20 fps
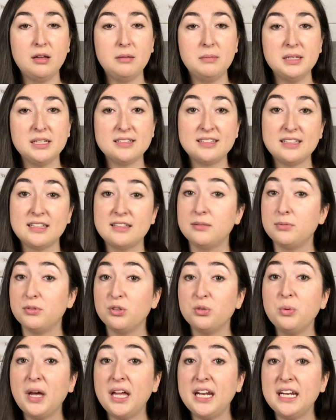excessive
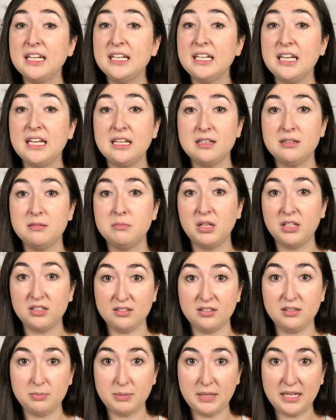sweating, and
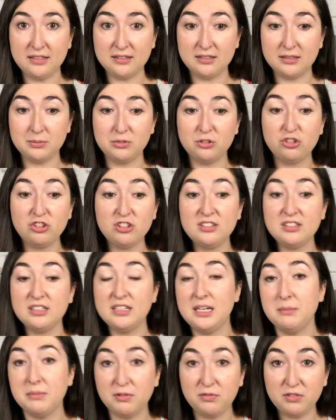muscle spasms, just to
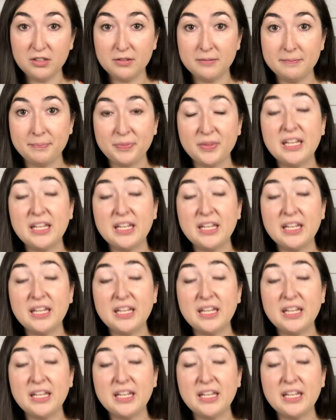name a few.